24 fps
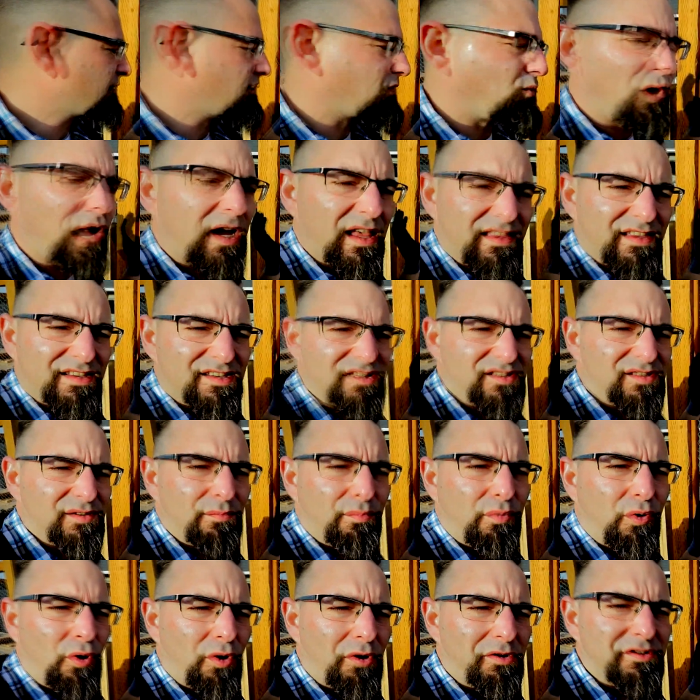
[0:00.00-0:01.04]
And why this is
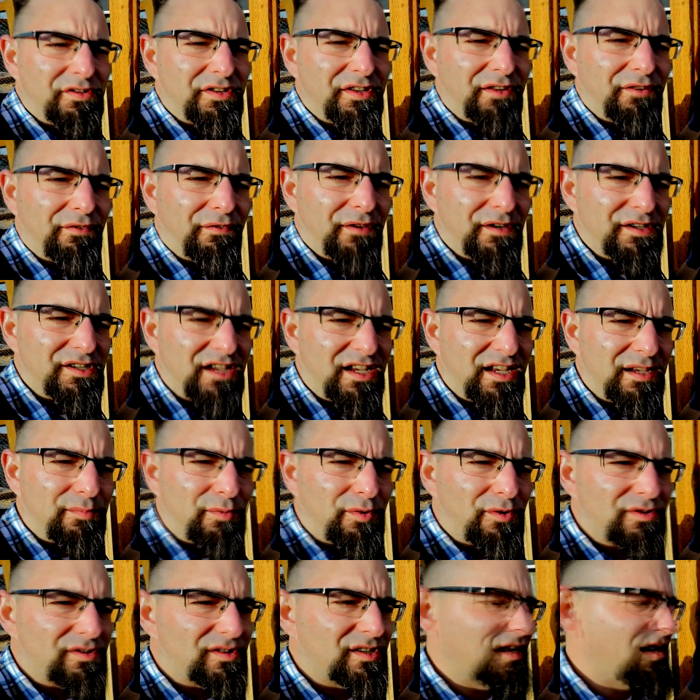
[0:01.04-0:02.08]
important to the fish
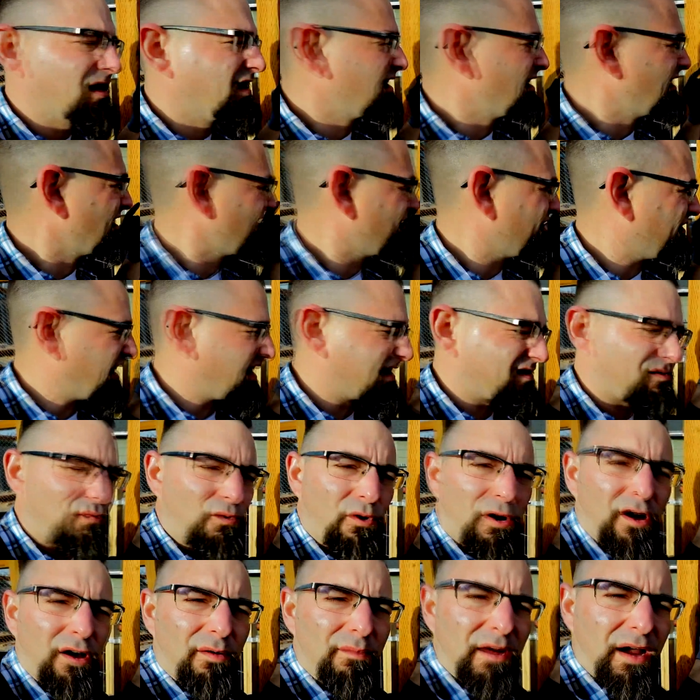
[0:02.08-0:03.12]
keepers, that's
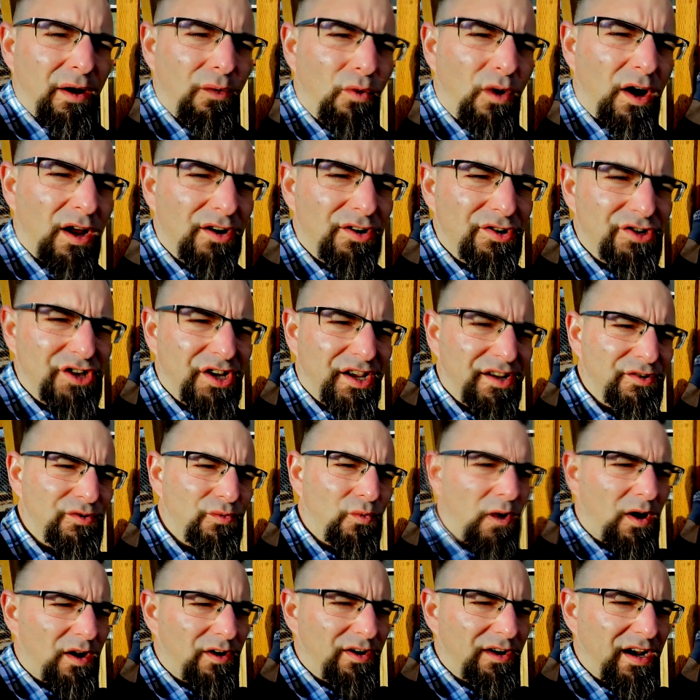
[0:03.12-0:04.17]
where all my water change
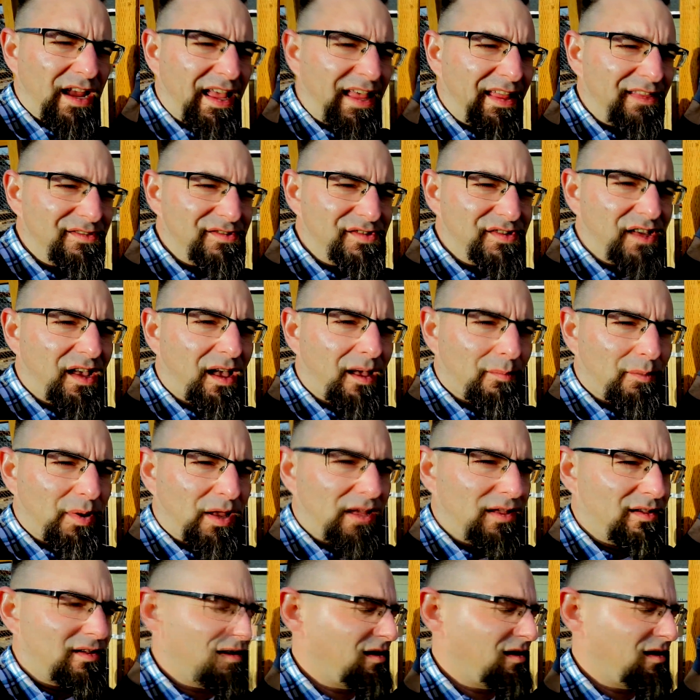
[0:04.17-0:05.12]
water ends up.